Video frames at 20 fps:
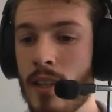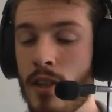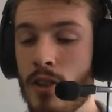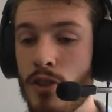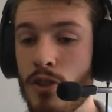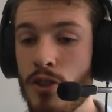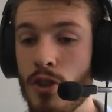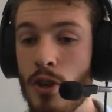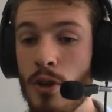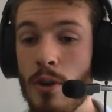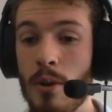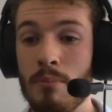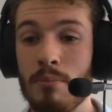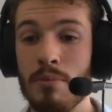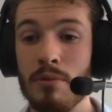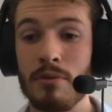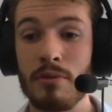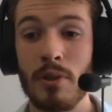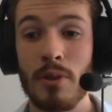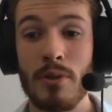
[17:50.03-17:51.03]
So
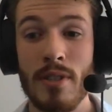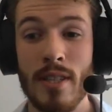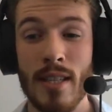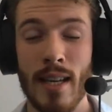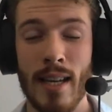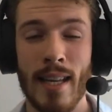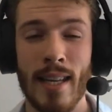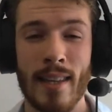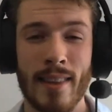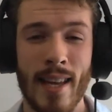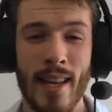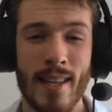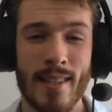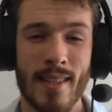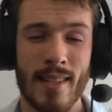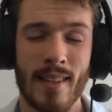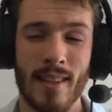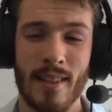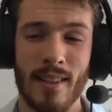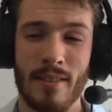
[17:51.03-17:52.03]
brutally, that's
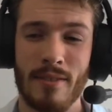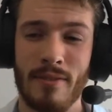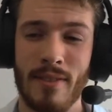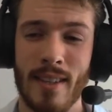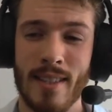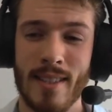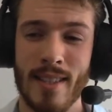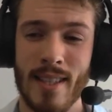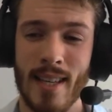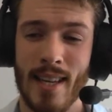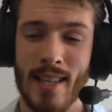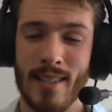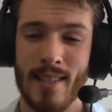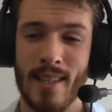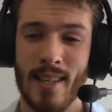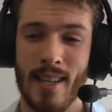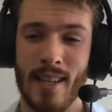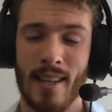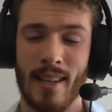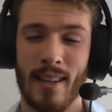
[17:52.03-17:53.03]
another
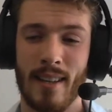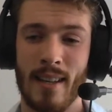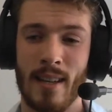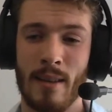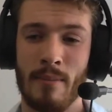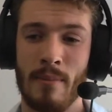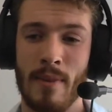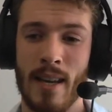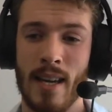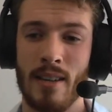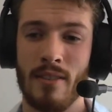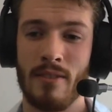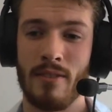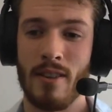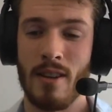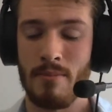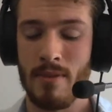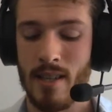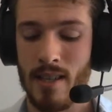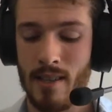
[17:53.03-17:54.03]
fantastic
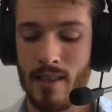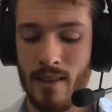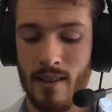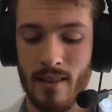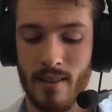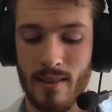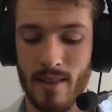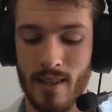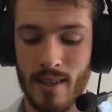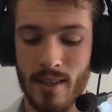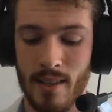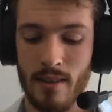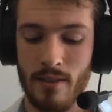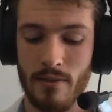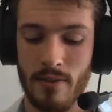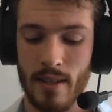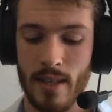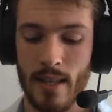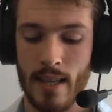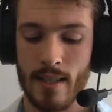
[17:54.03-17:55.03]
adverb, Liliana. Thank you
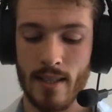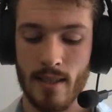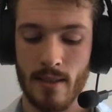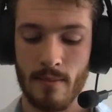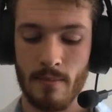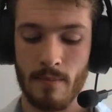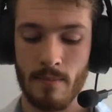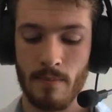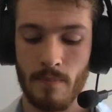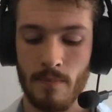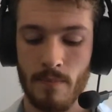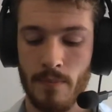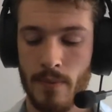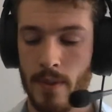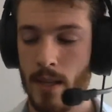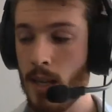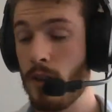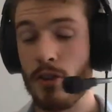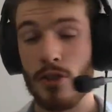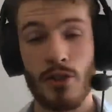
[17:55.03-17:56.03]
for that.
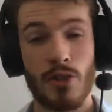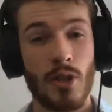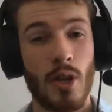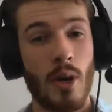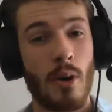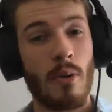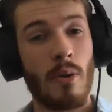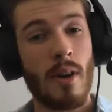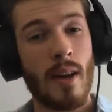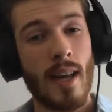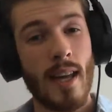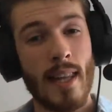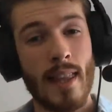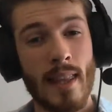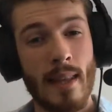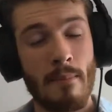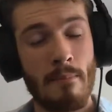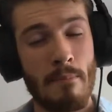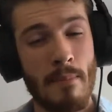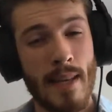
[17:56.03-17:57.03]
So in
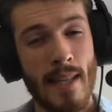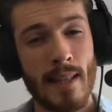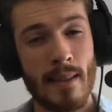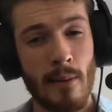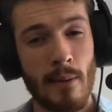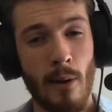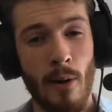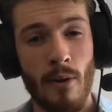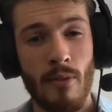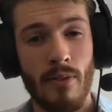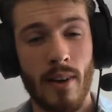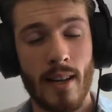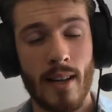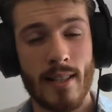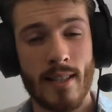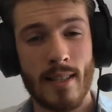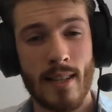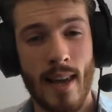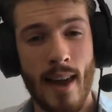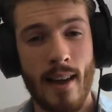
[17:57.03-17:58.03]
the middle of our
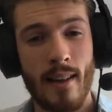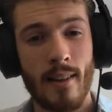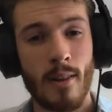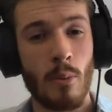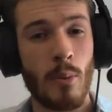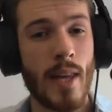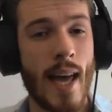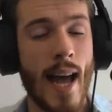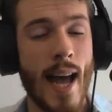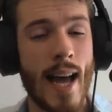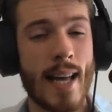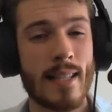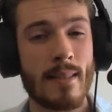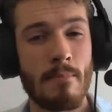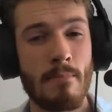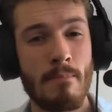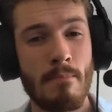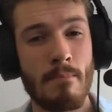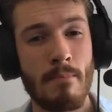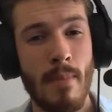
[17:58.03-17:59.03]
scale, we had
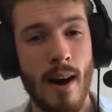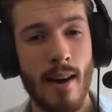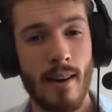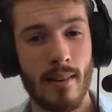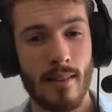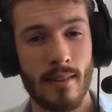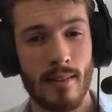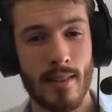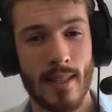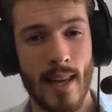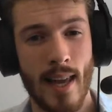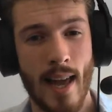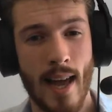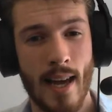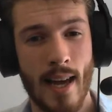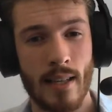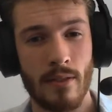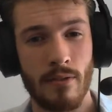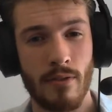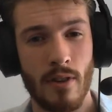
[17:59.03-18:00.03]
mild
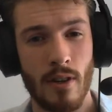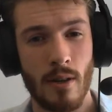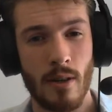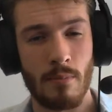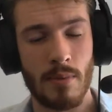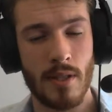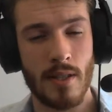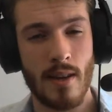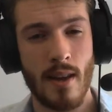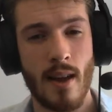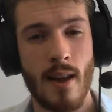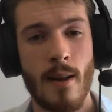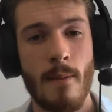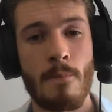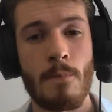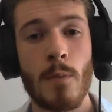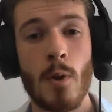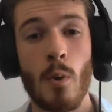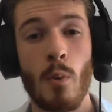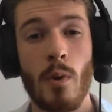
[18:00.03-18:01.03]
adverbs,
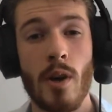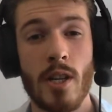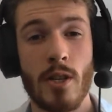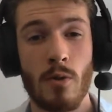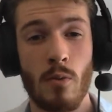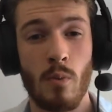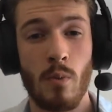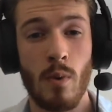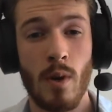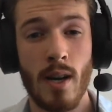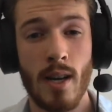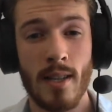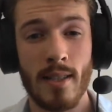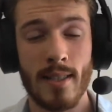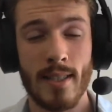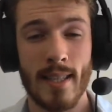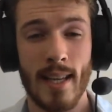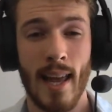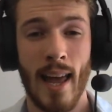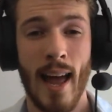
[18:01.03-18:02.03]
which
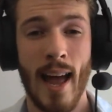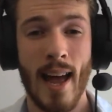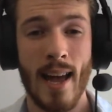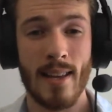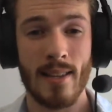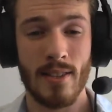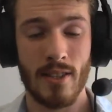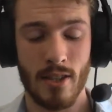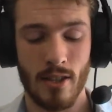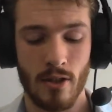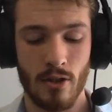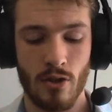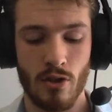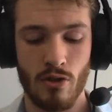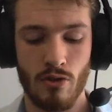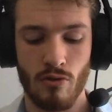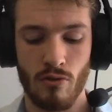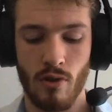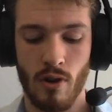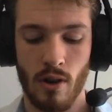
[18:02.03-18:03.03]
weren't as
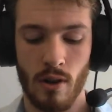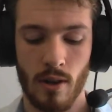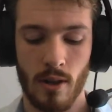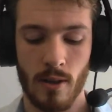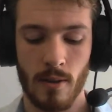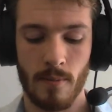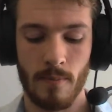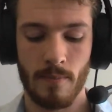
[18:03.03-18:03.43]
strong.